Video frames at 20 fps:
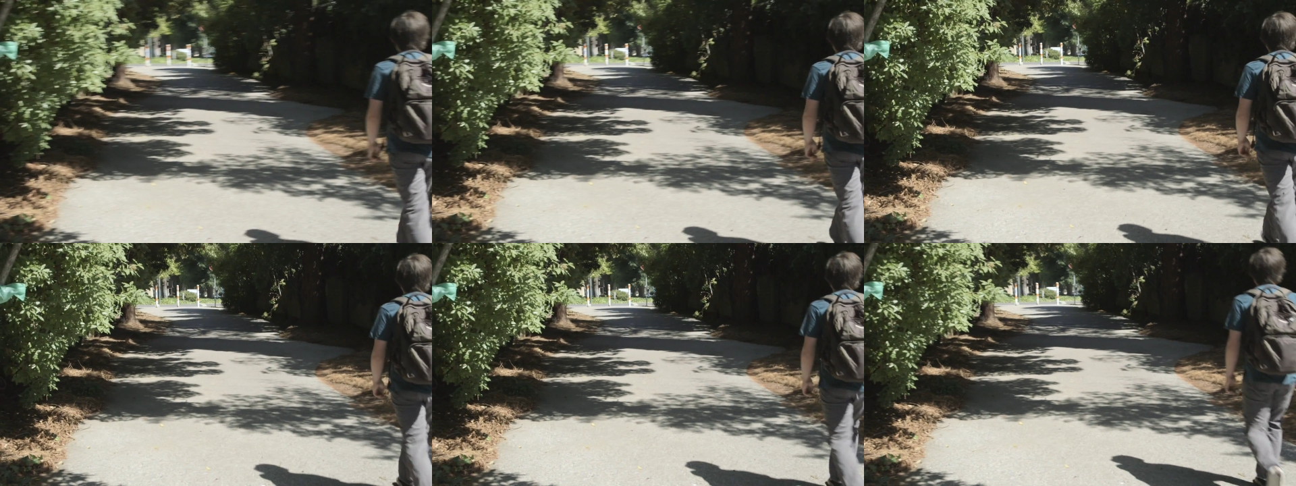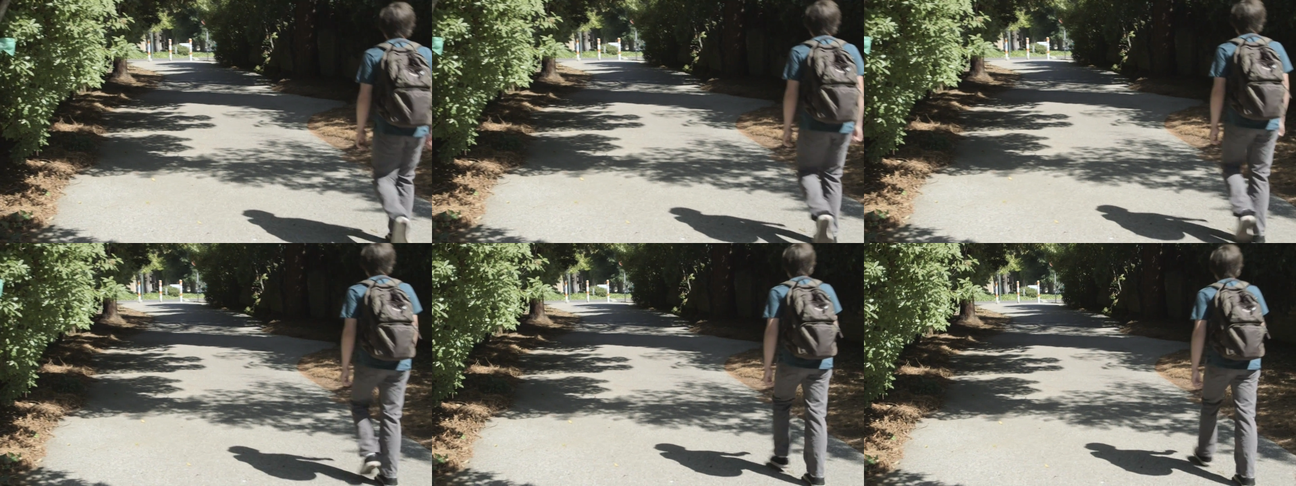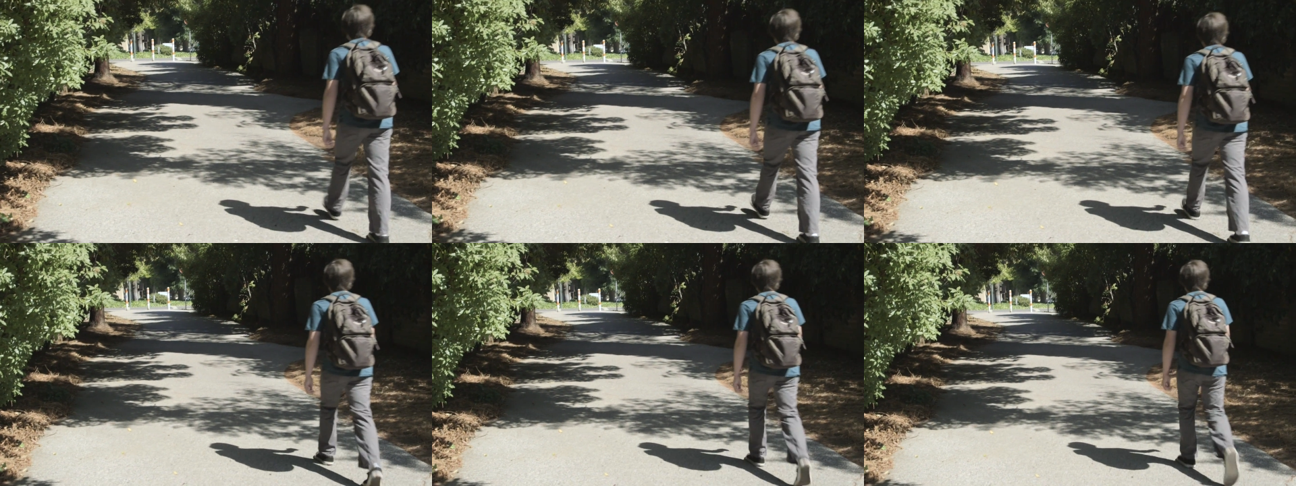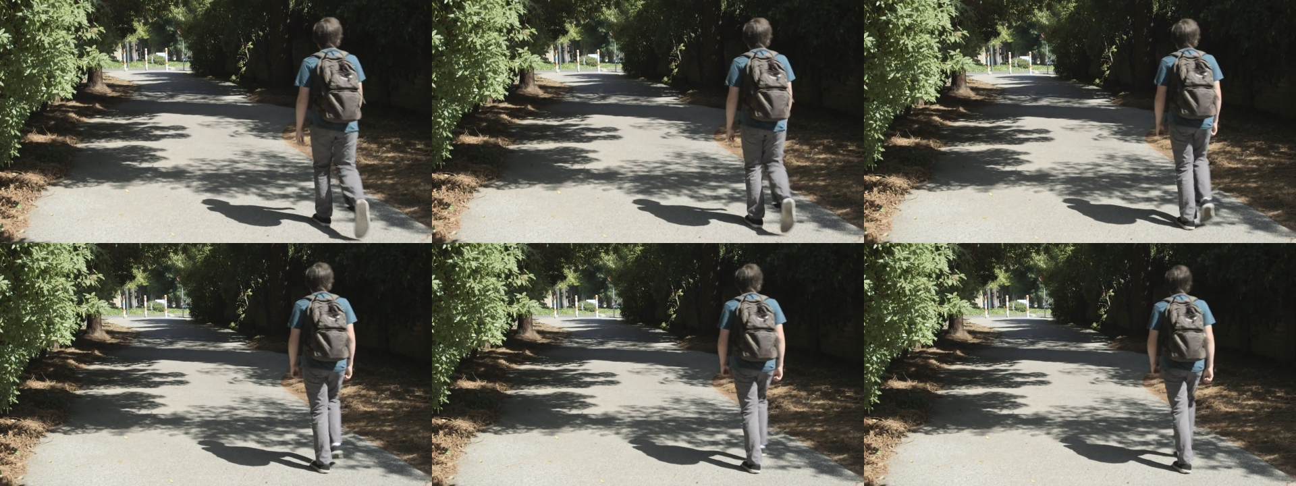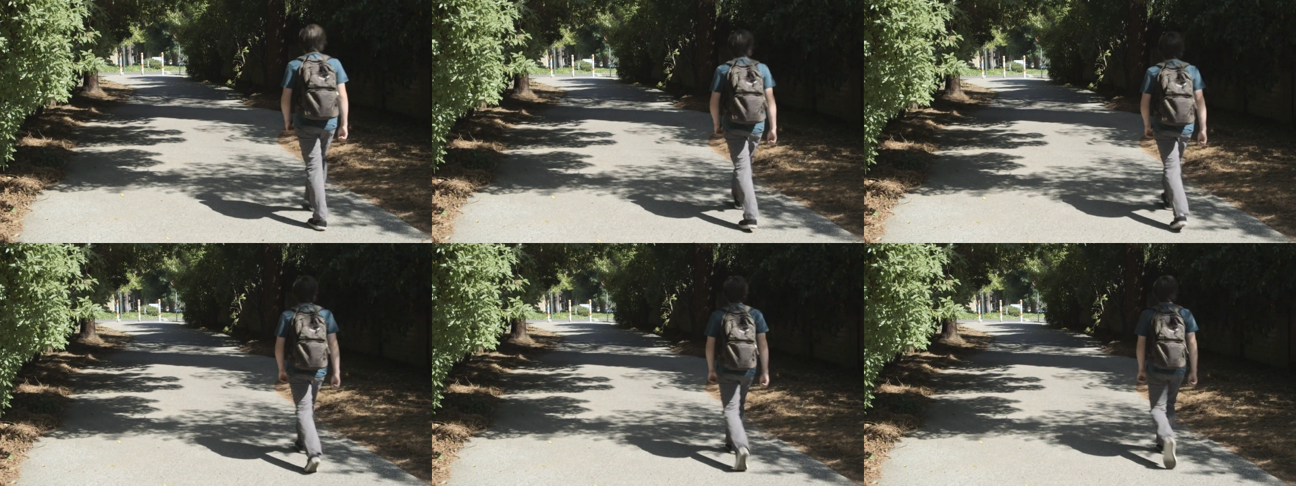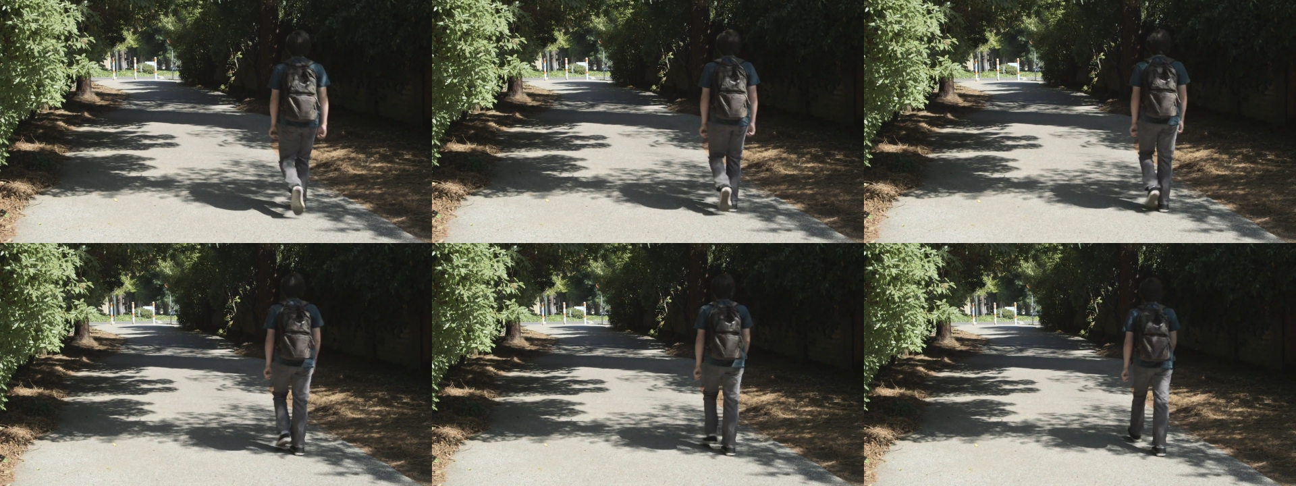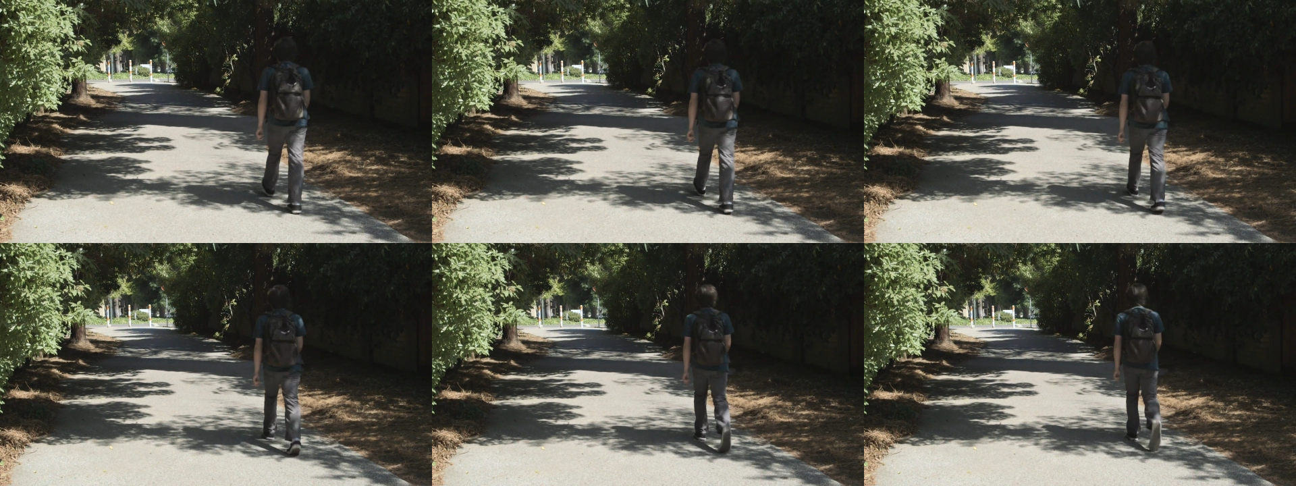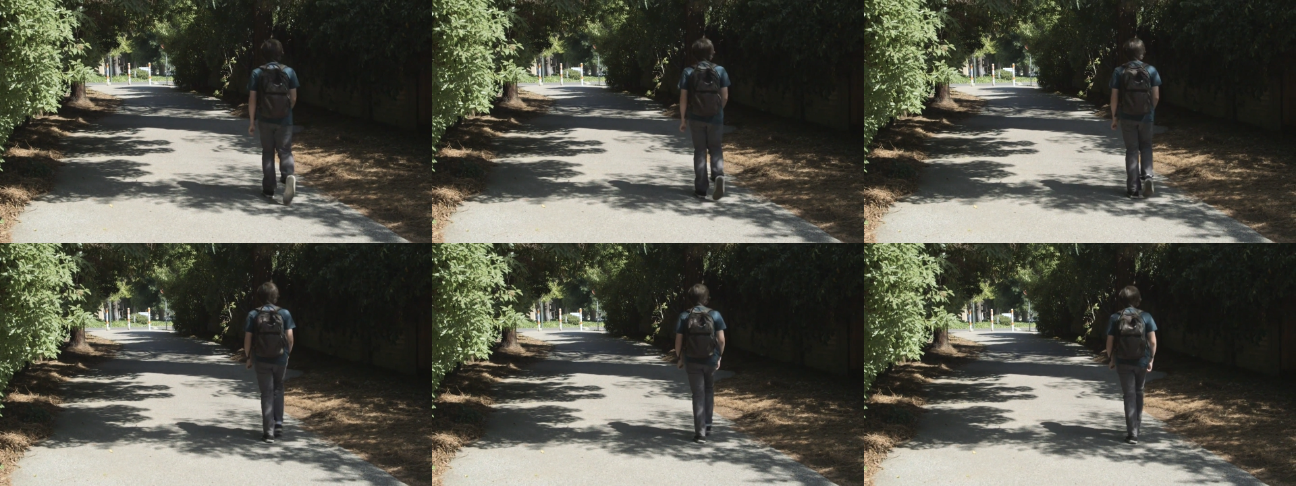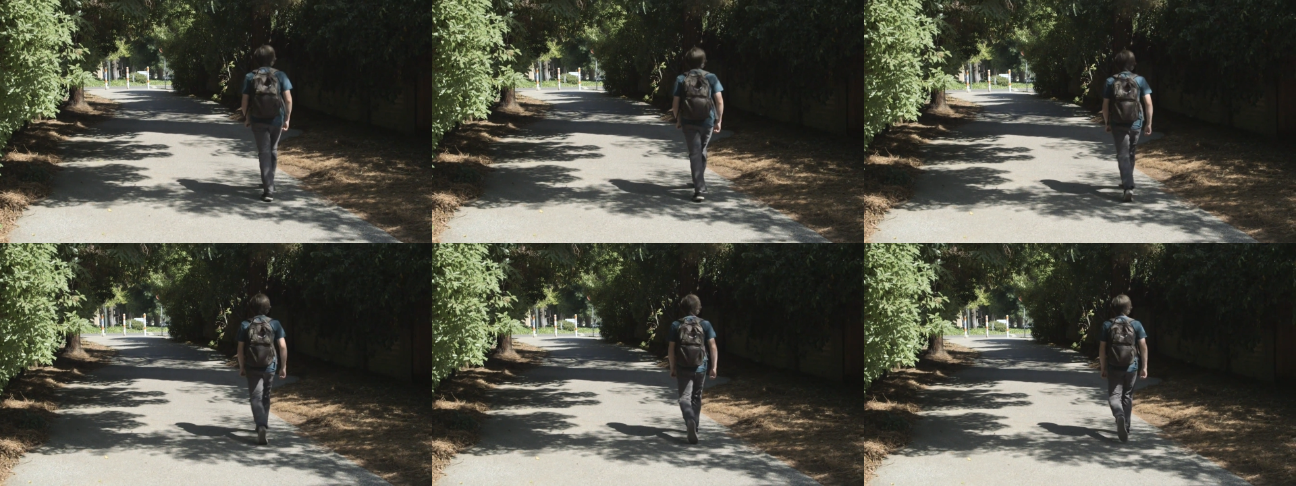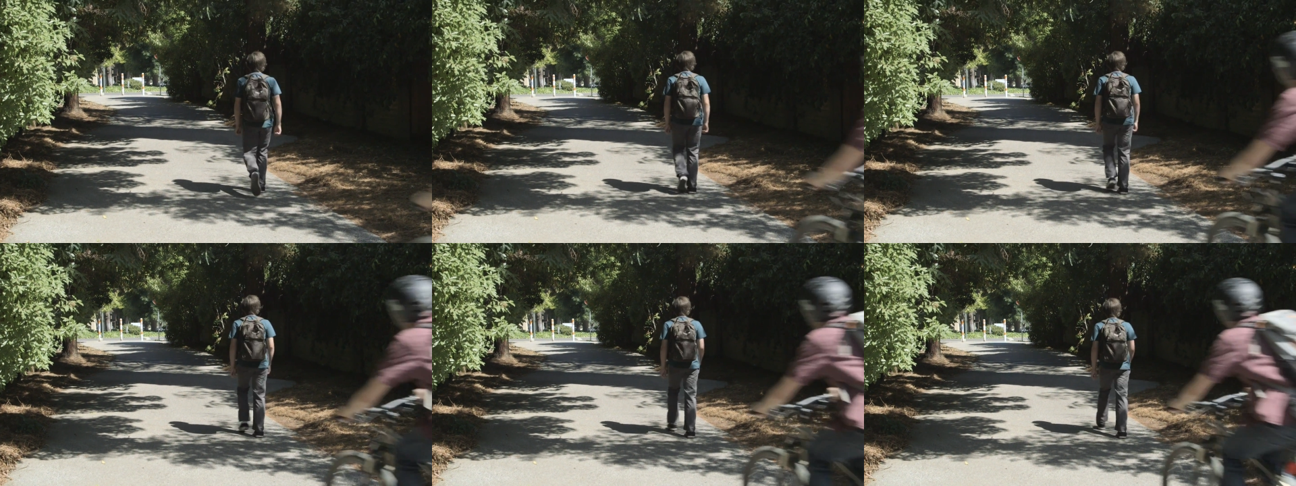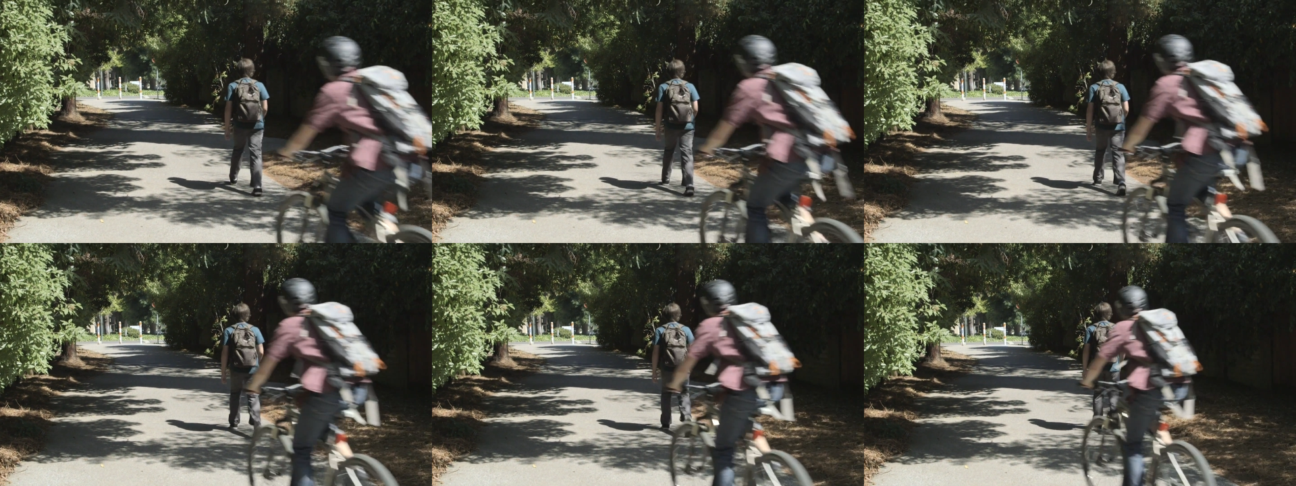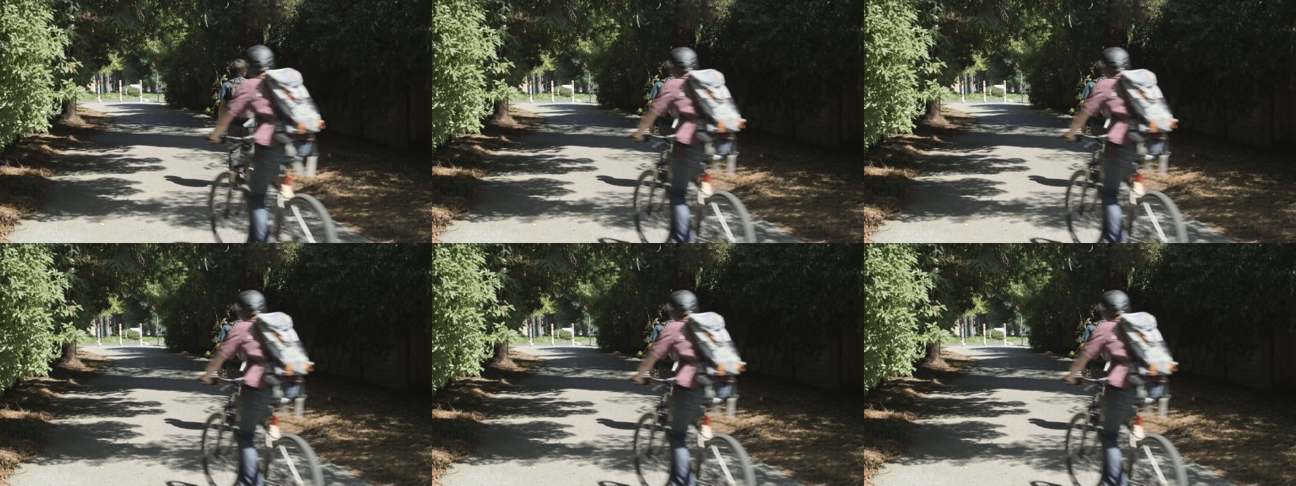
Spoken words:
Nobody's mouth can be seen.